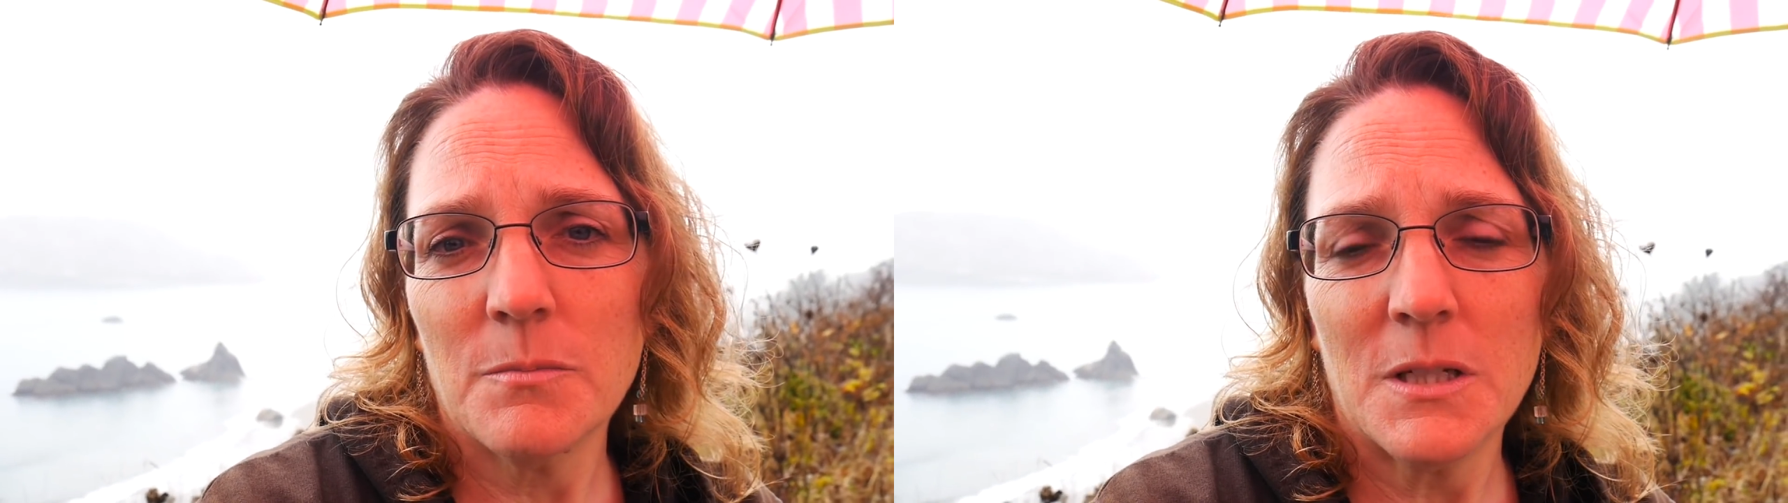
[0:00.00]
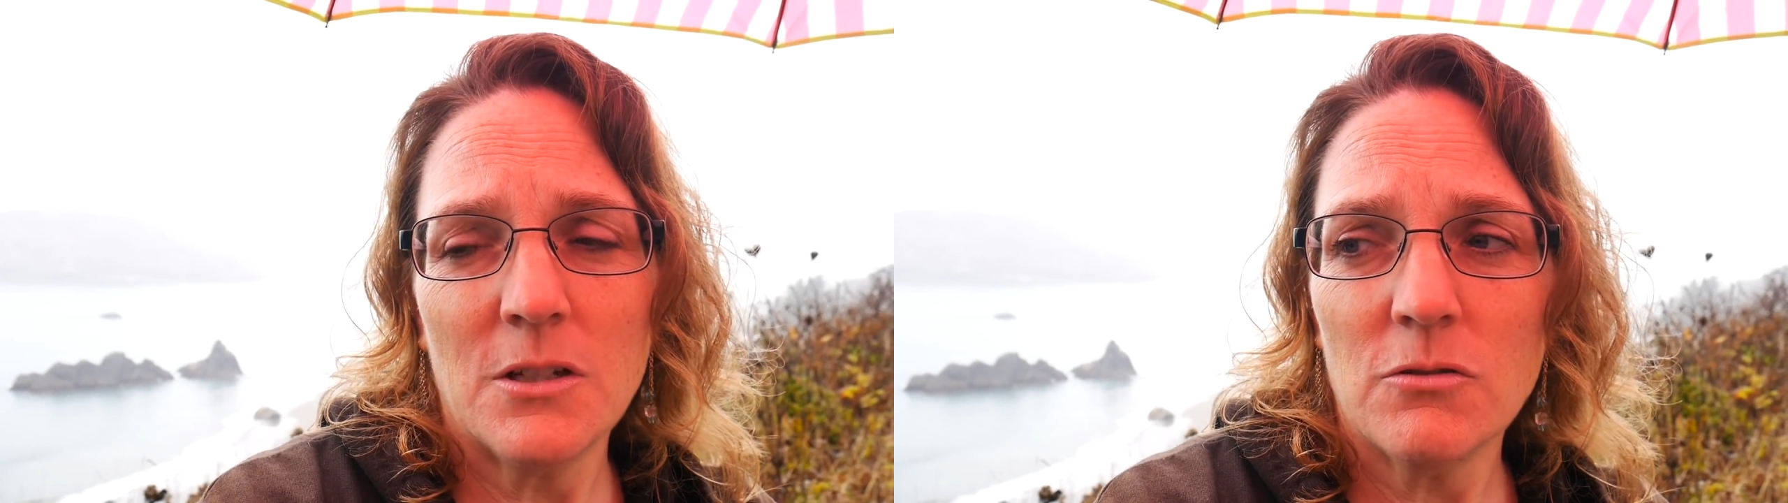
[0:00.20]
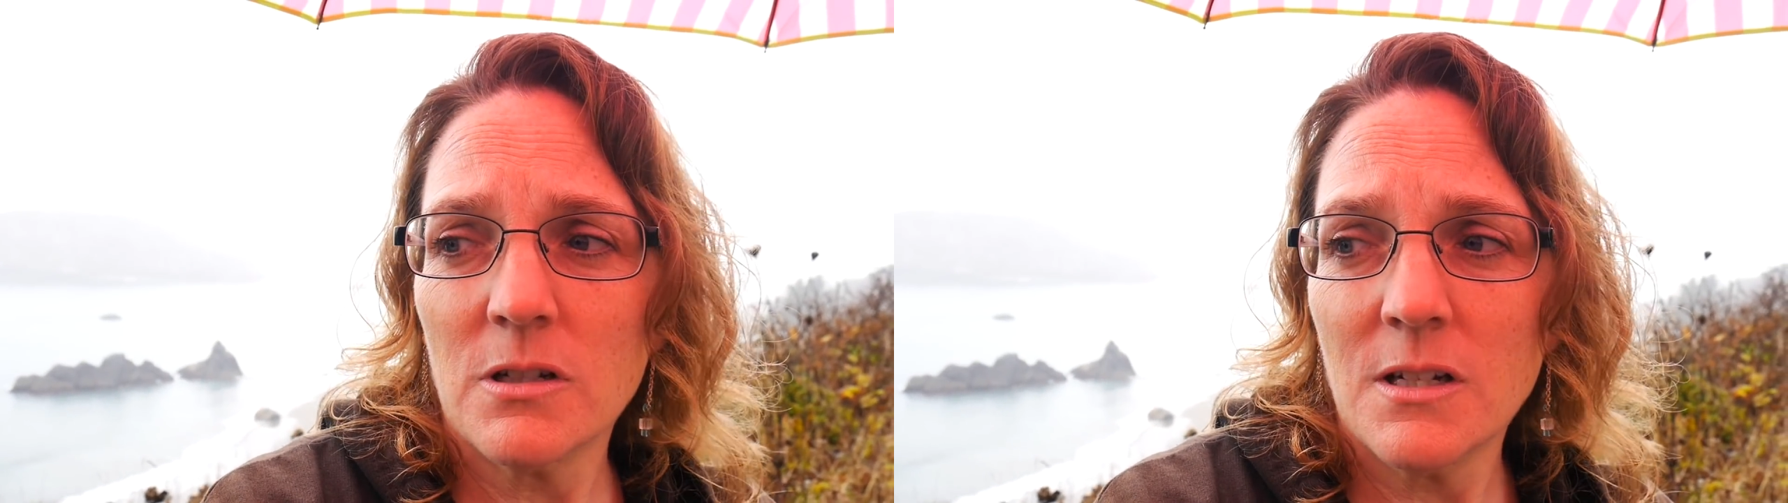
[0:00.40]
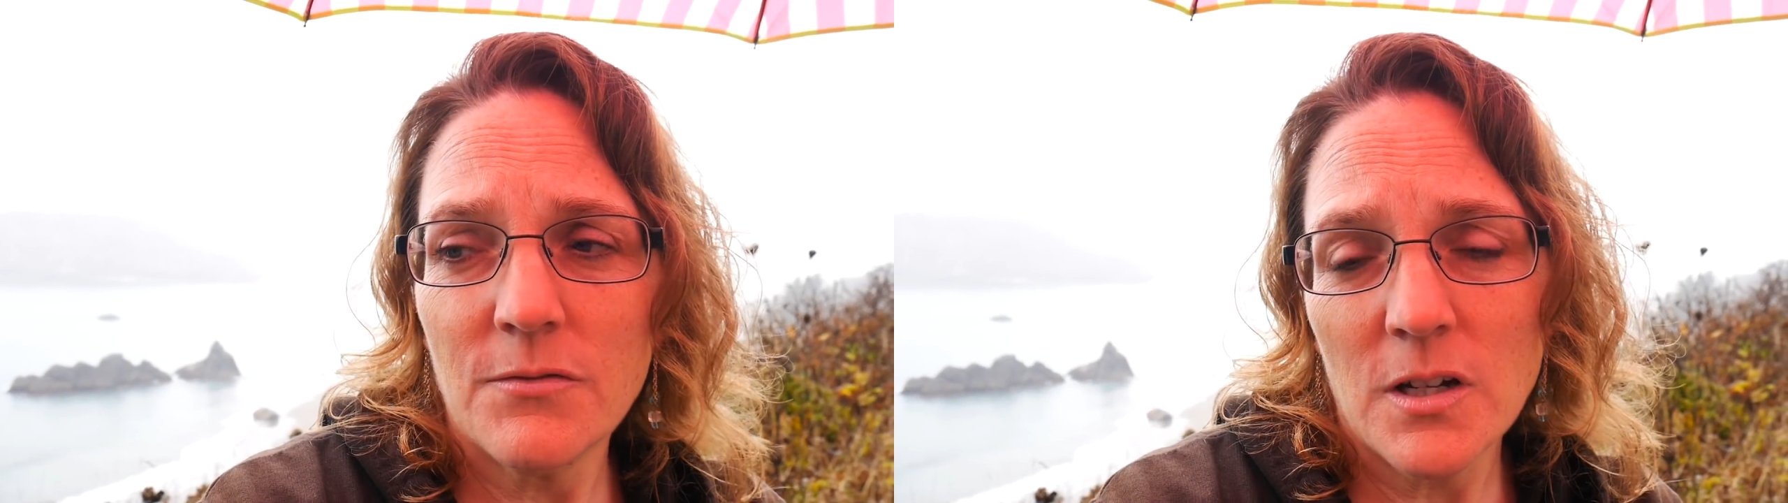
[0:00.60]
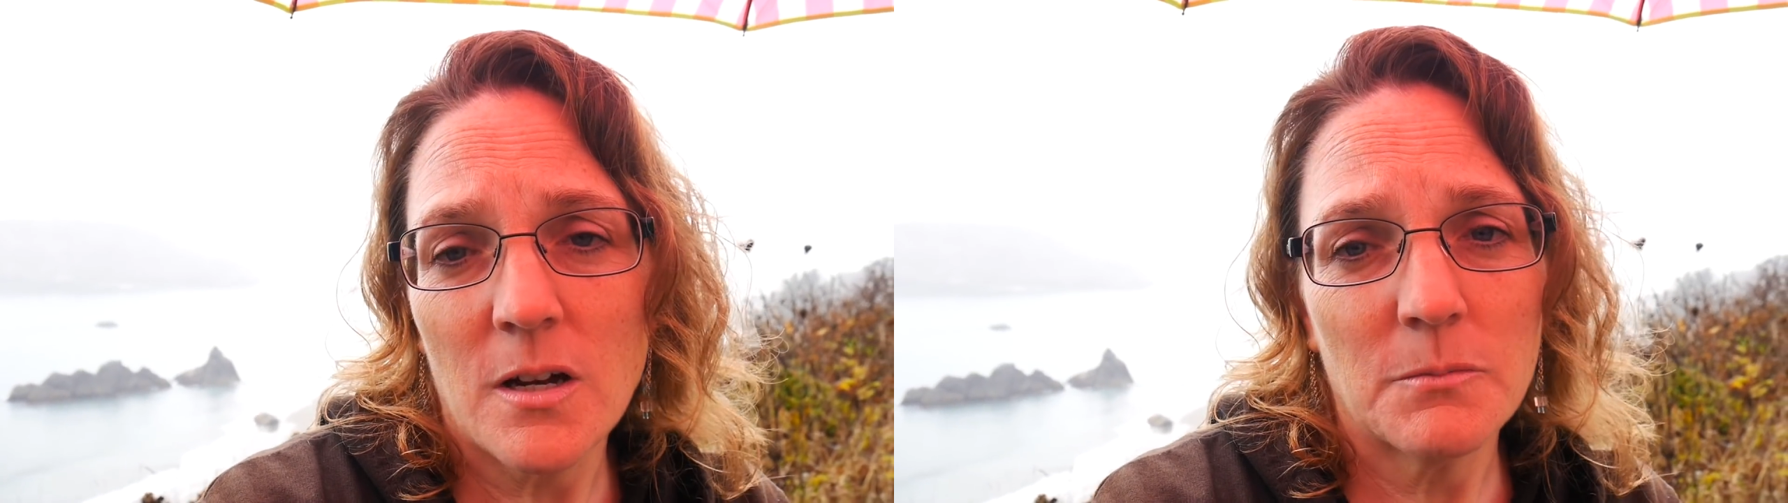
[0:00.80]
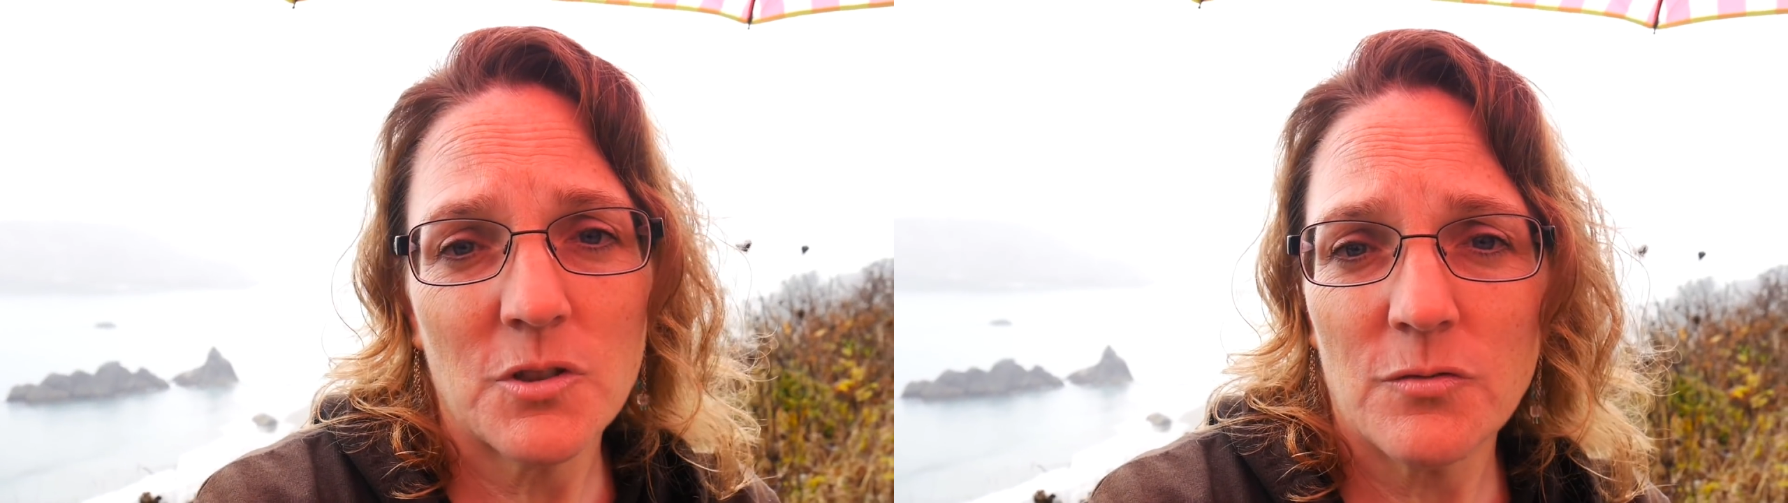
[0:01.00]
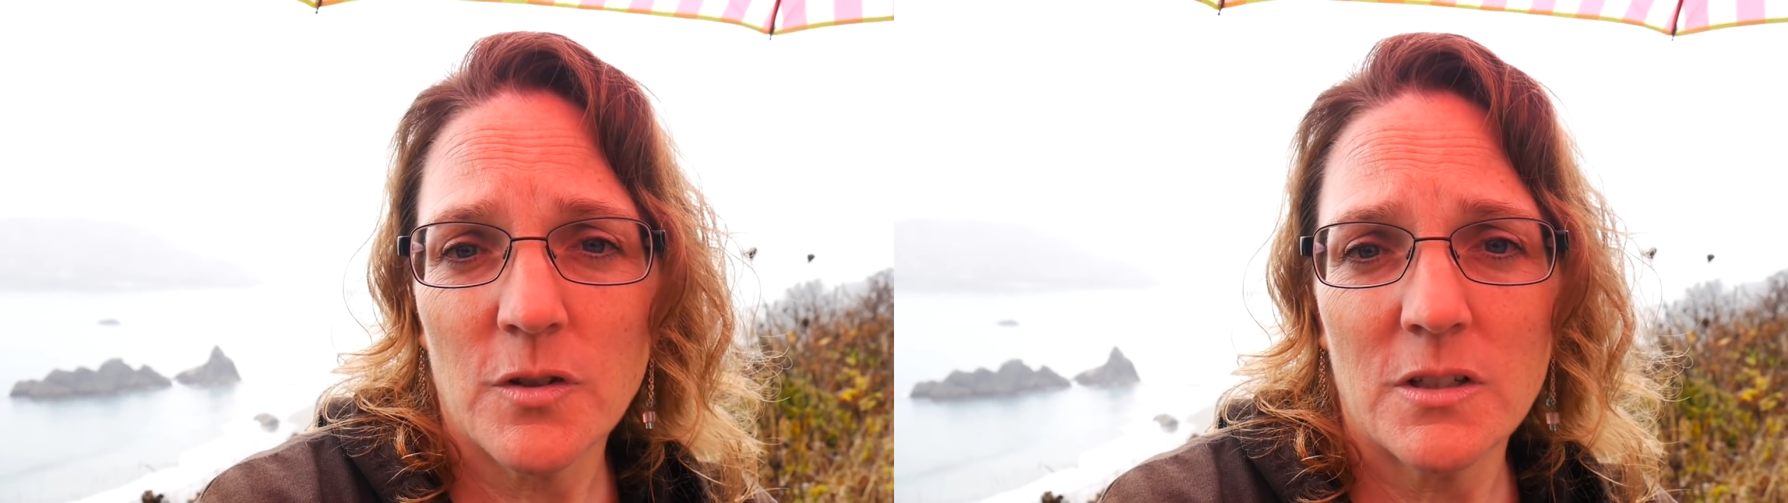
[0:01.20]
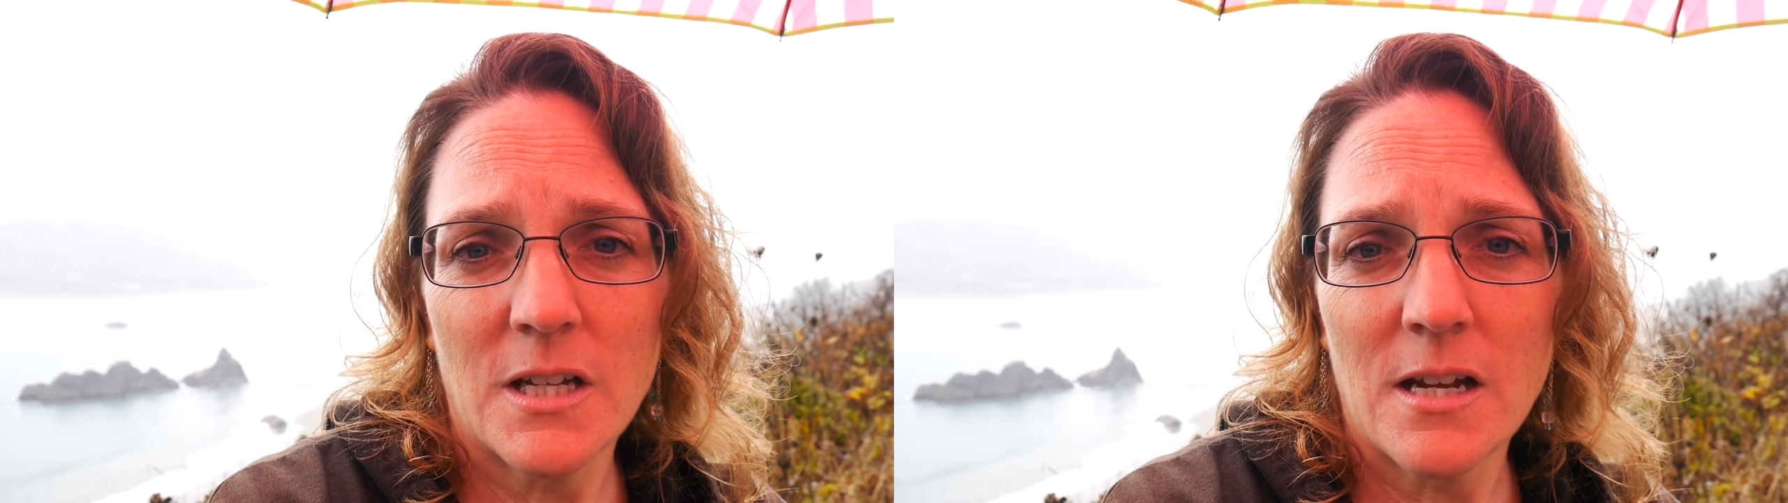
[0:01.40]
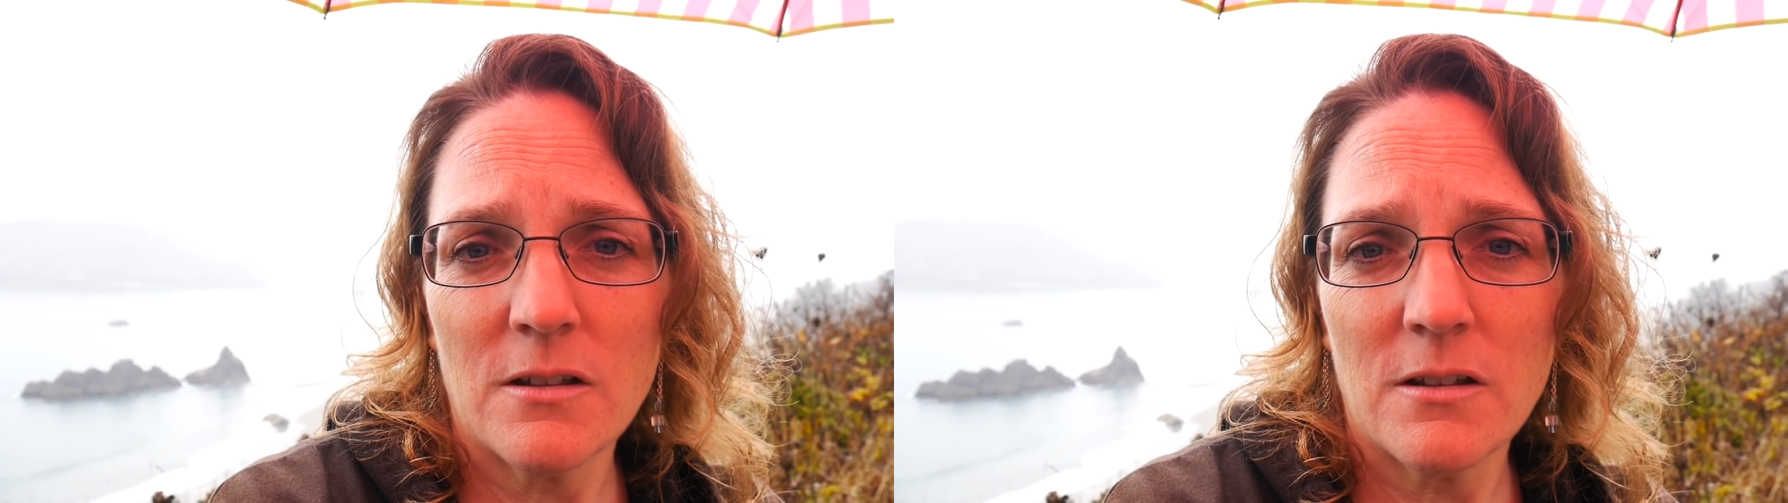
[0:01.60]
I mean, you can even come just for the day.